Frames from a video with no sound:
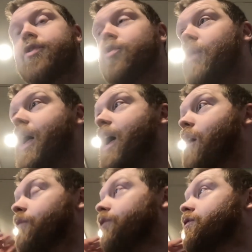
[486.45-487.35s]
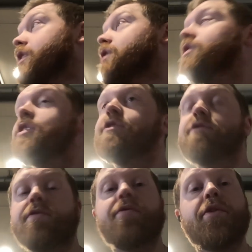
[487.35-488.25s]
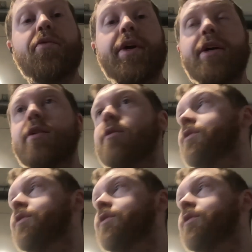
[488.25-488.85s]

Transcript: so I have 16s for the rear,